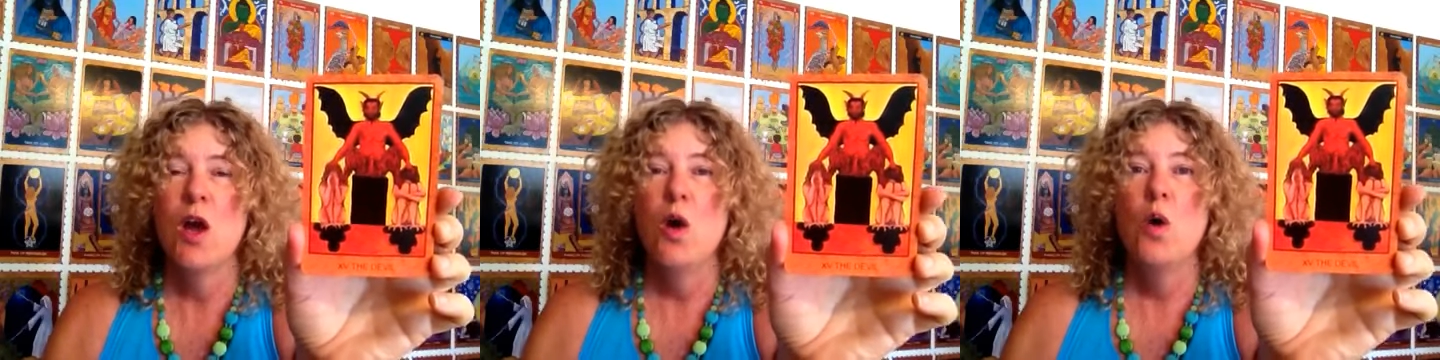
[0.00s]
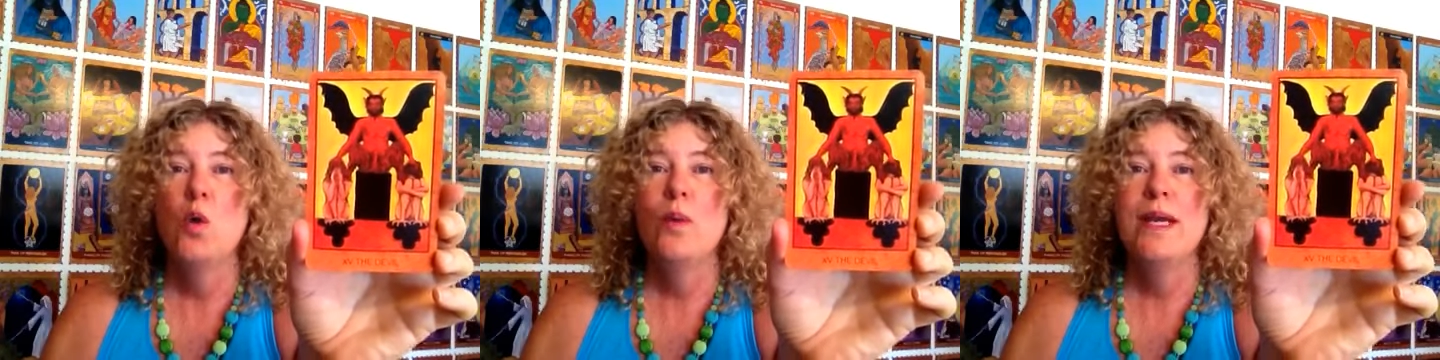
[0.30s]

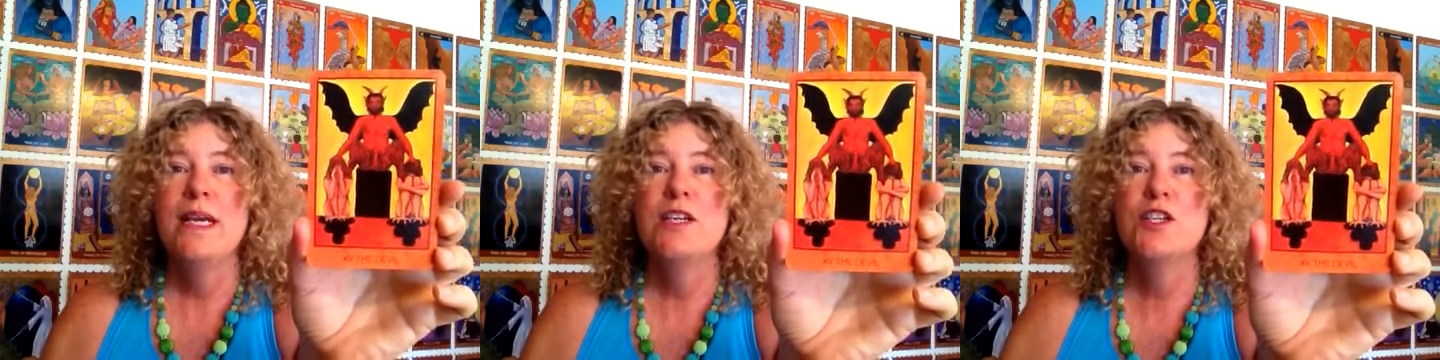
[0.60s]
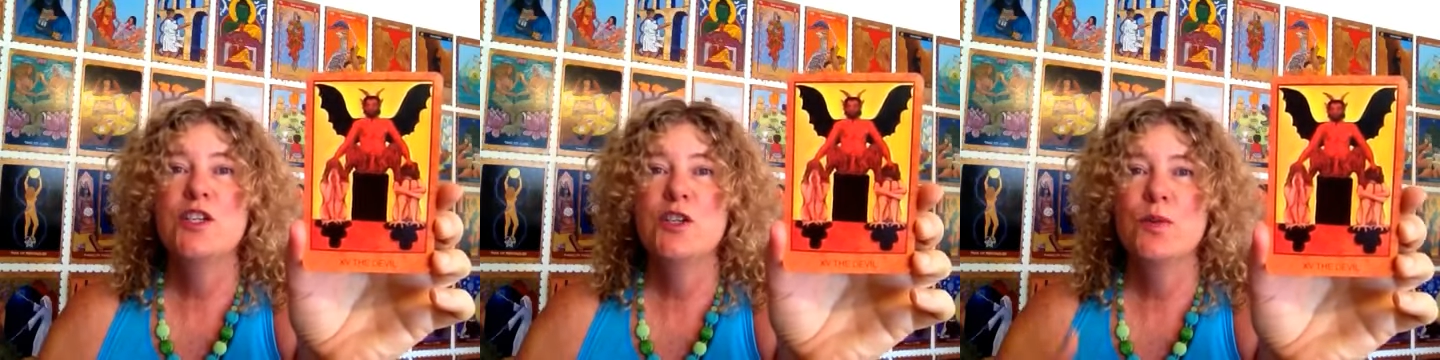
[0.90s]
all we need to
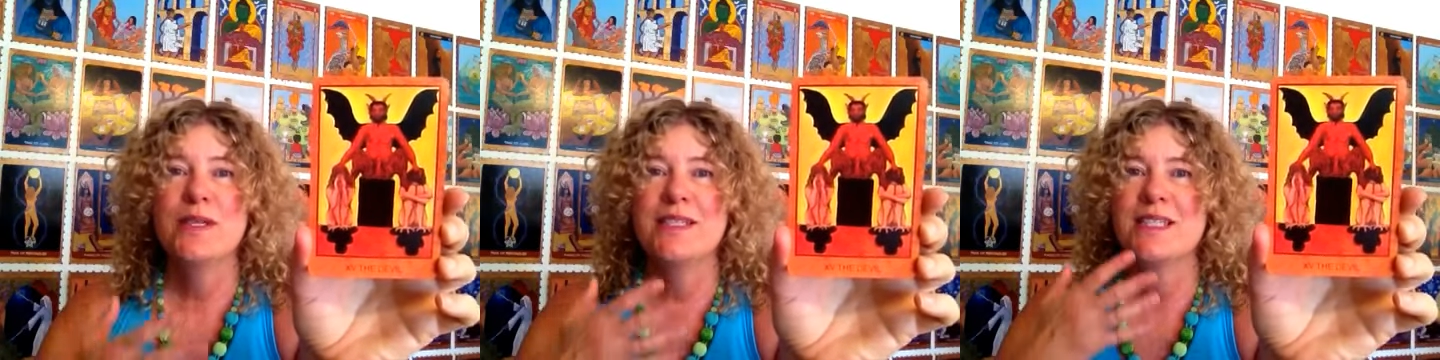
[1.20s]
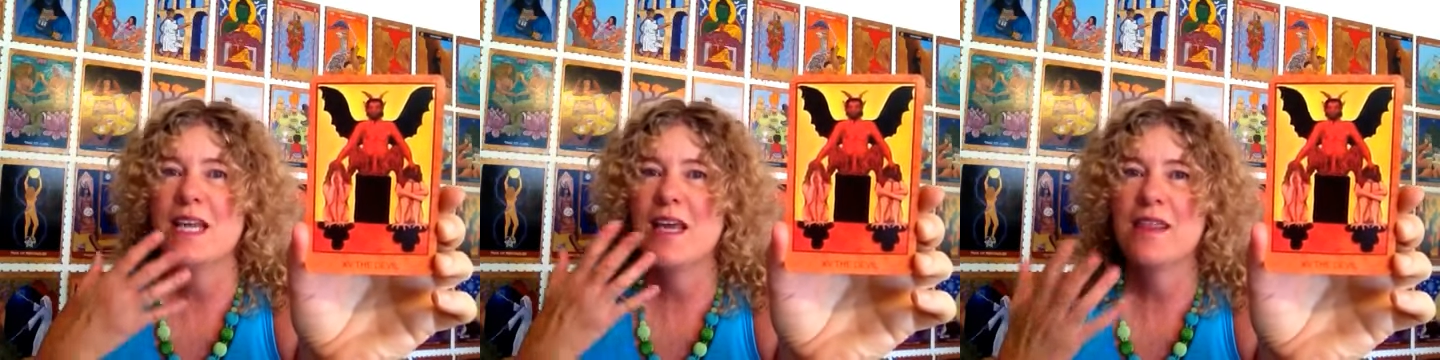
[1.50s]
do is
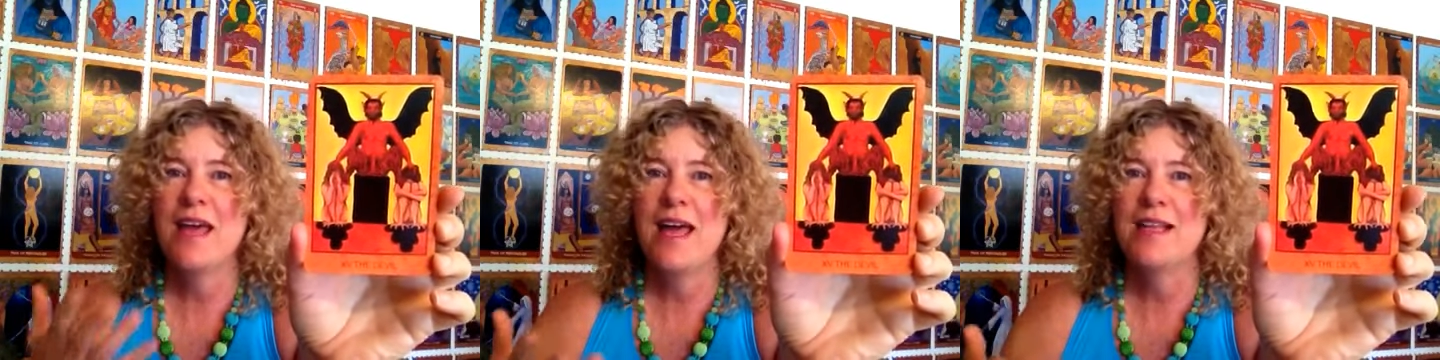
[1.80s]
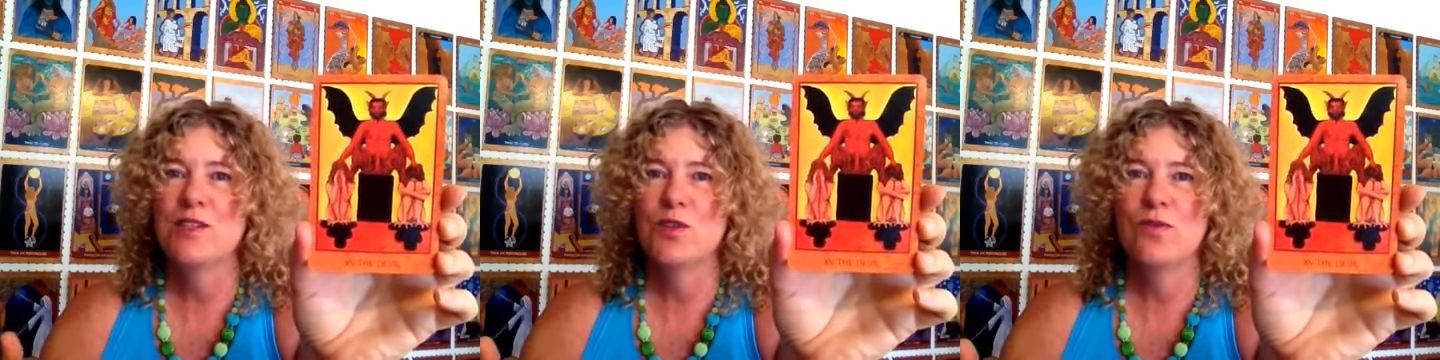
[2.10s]
take the
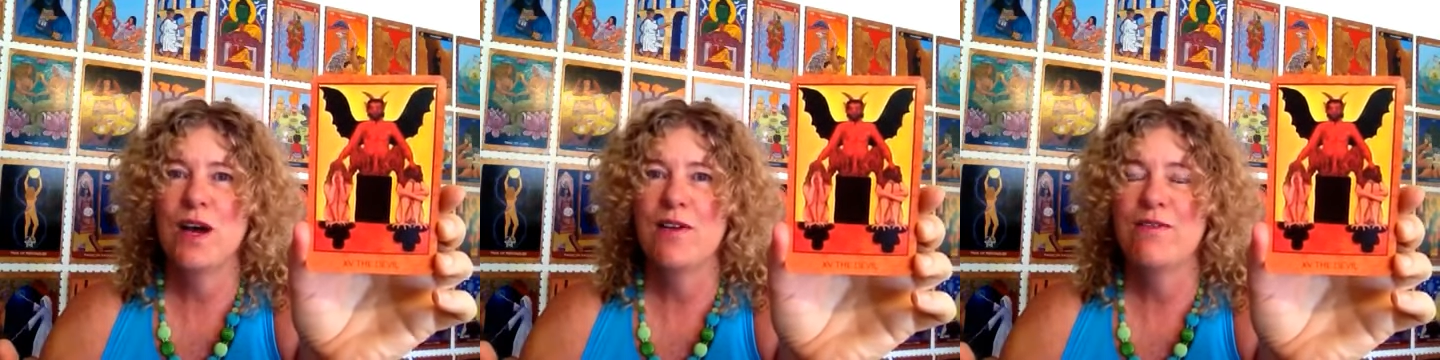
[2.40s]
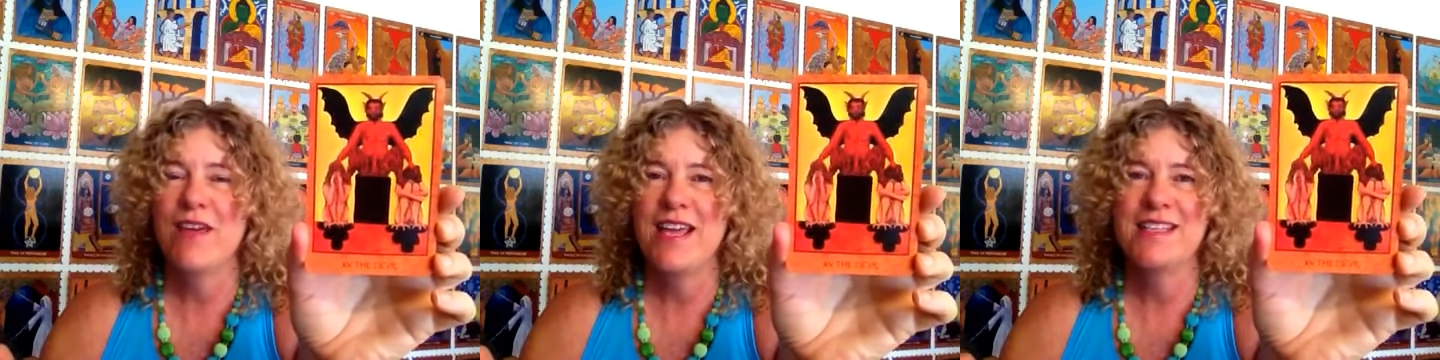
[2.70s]
hands off our
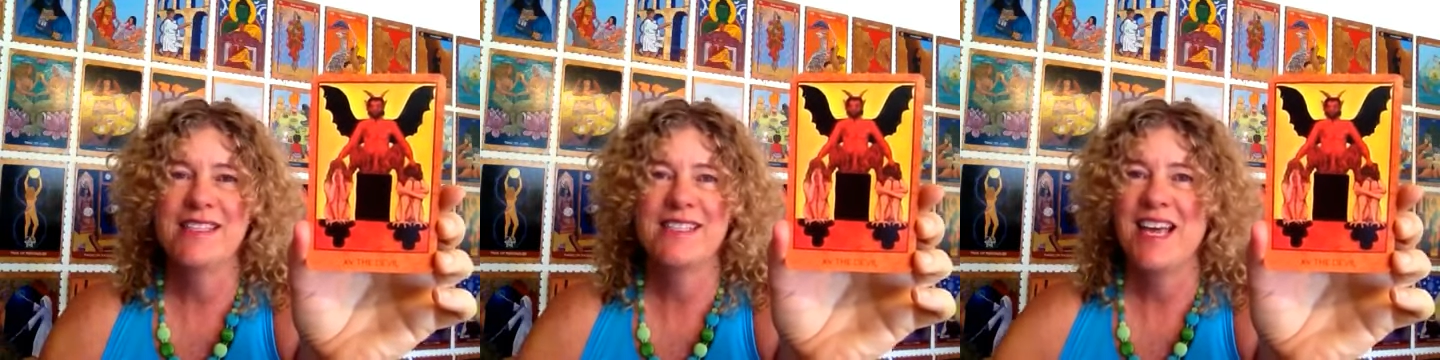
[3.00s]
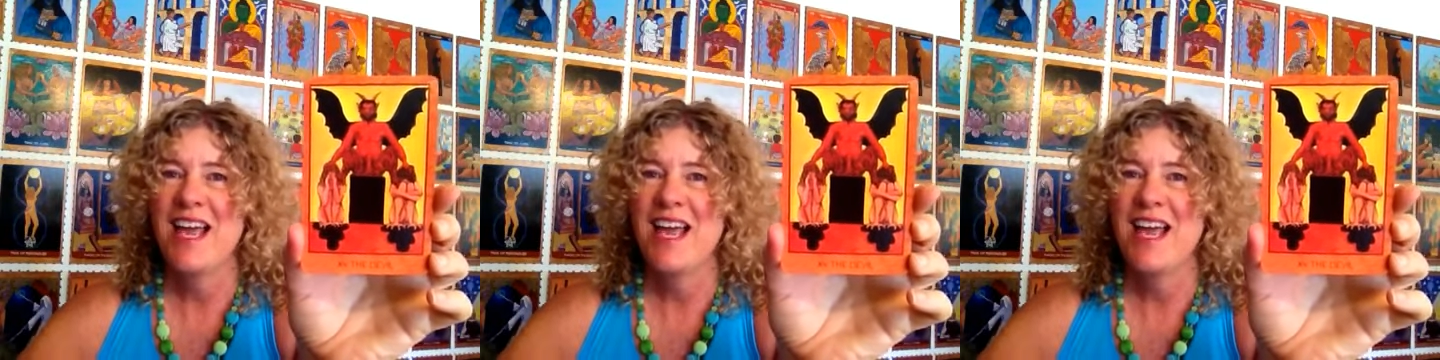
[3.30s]
face,